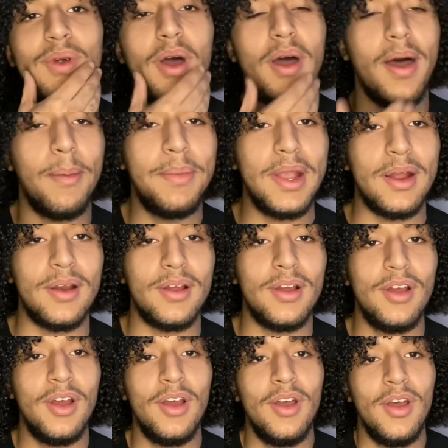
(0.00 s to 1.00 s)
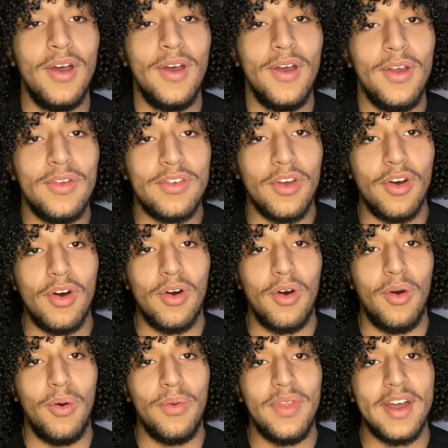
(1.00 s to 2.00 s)
a beard.
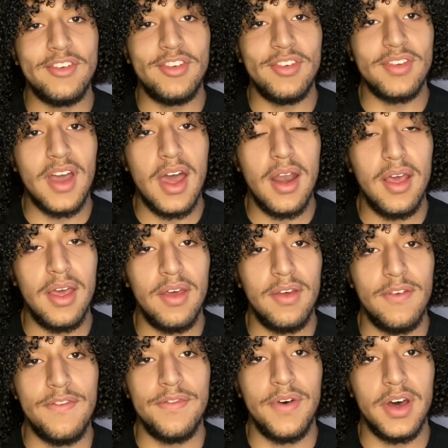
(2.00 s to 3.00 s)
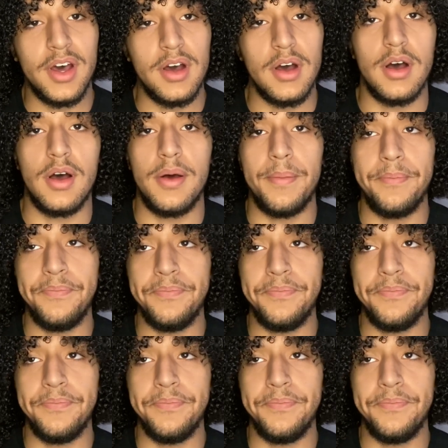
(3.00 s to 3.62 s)
So that's just kind of,